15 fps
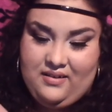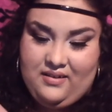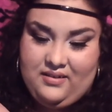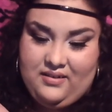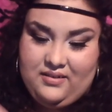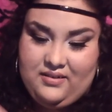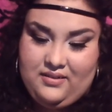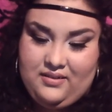
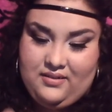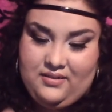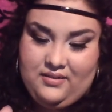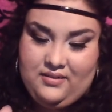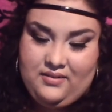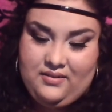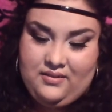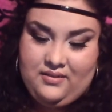Oh,
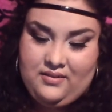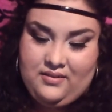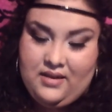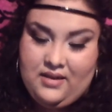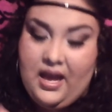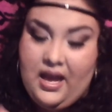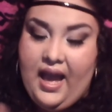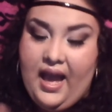
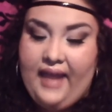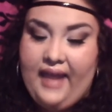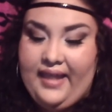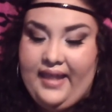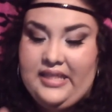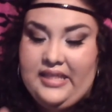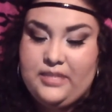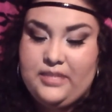I
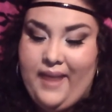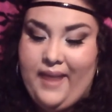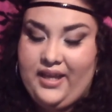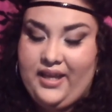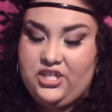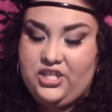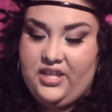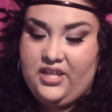like this
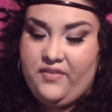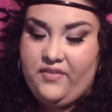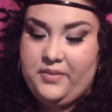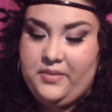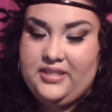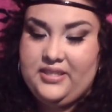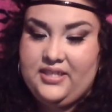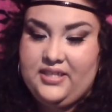packaging.
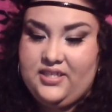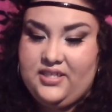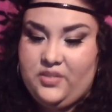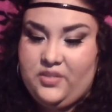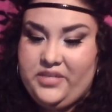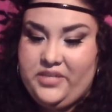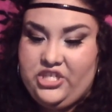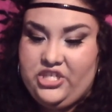Everybody says it's
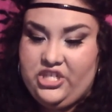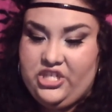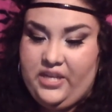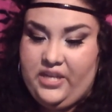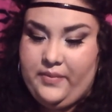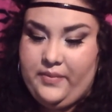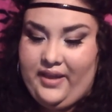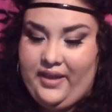always
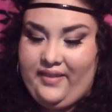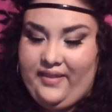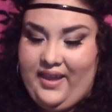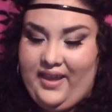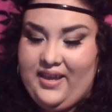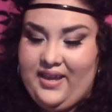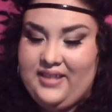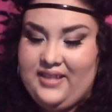cheap, but I
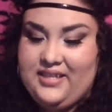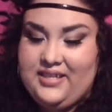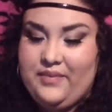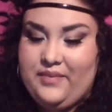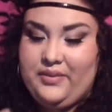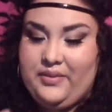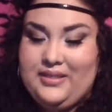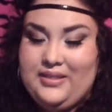like it. It's
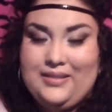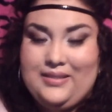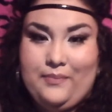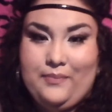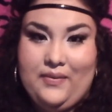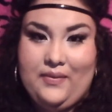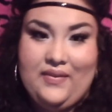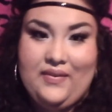like really
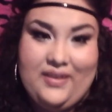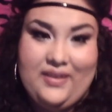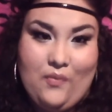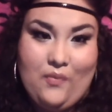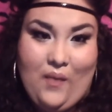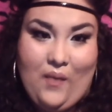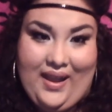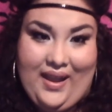simple
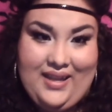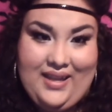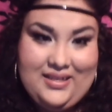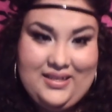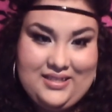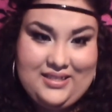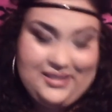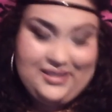and
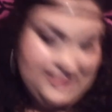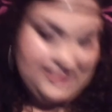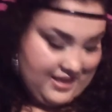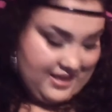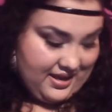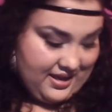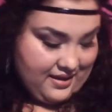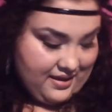white and
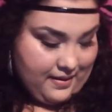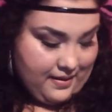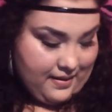sleek.